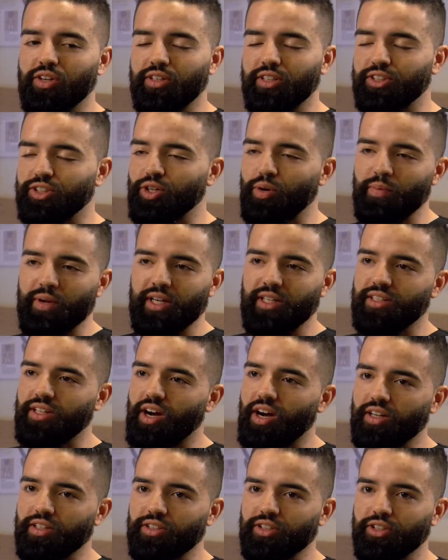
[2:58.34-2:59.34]
only so many
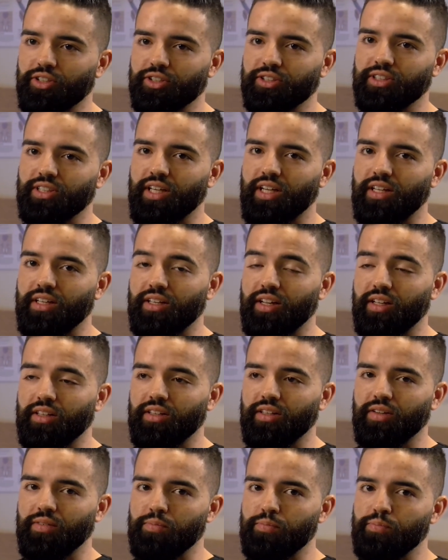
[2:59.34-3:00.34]
doctors and
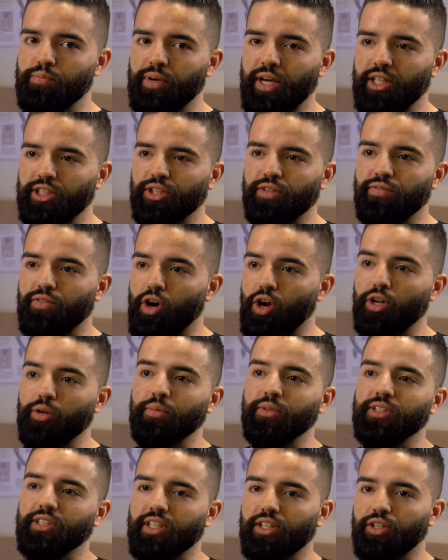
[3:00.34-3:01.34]
the patient volume is